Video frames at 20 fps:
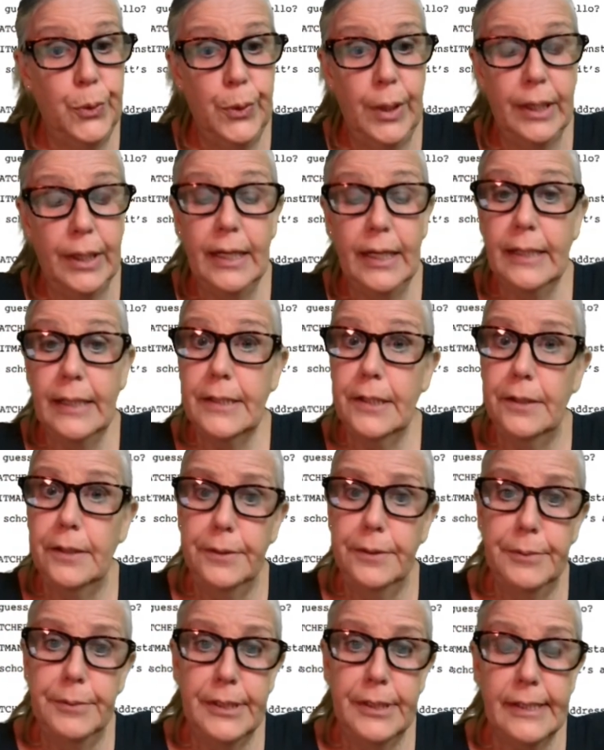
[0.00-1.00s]
I got to
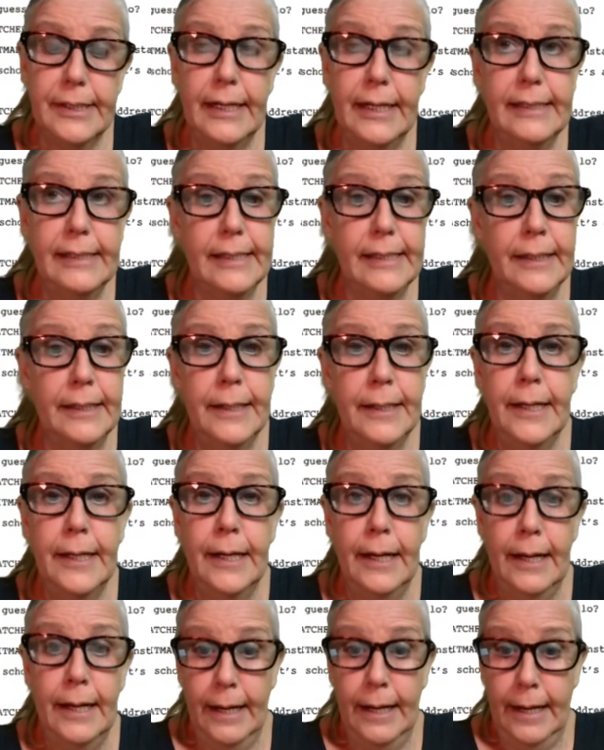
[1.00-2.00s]
tell them this. And I said,
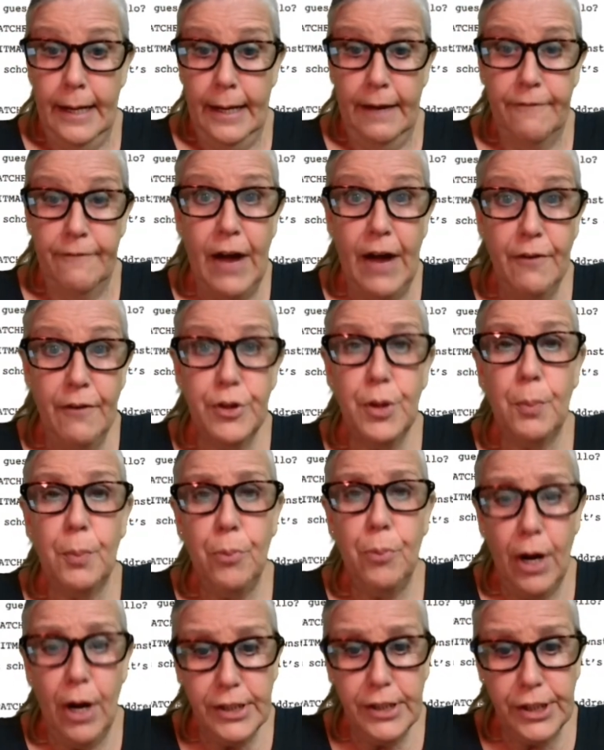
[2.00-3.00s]
if I were the
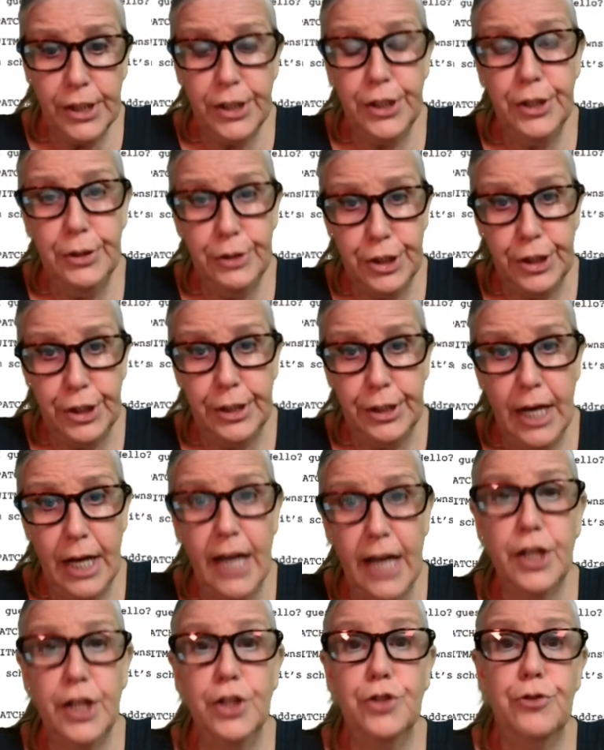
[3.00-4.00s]
prosecution,
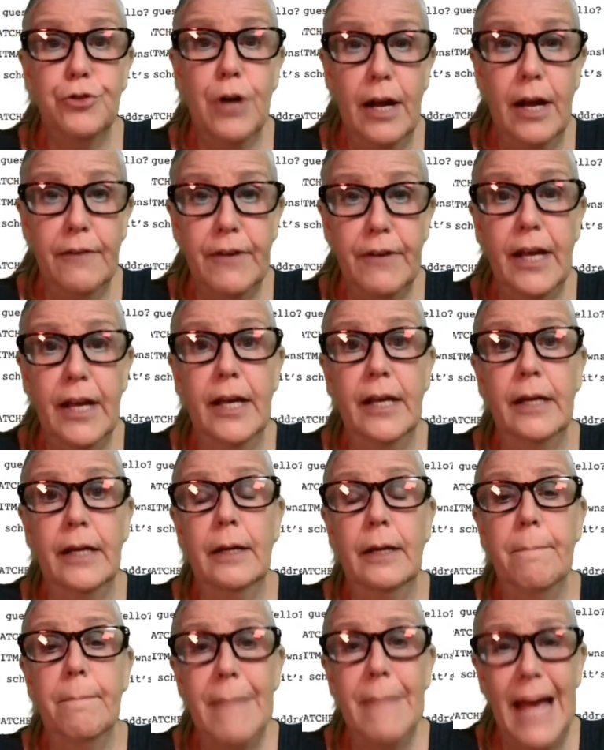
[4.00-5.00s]
I could drive
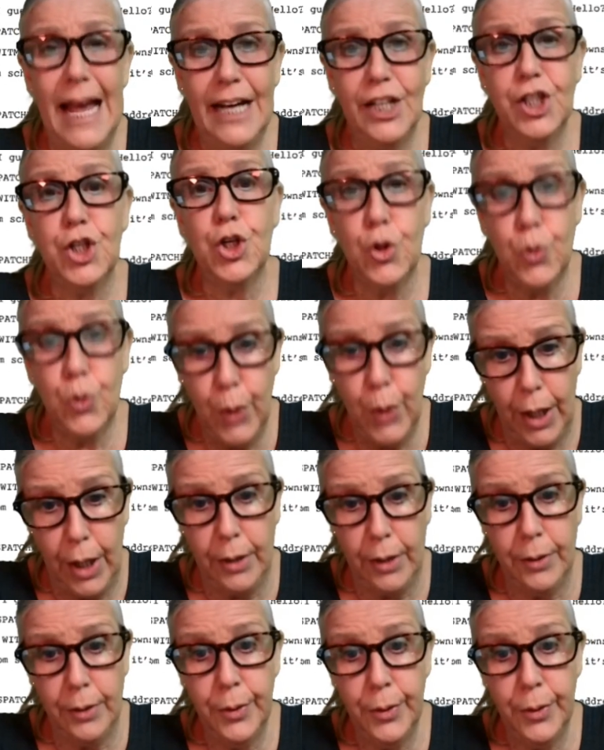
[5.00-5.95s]
a Mack truck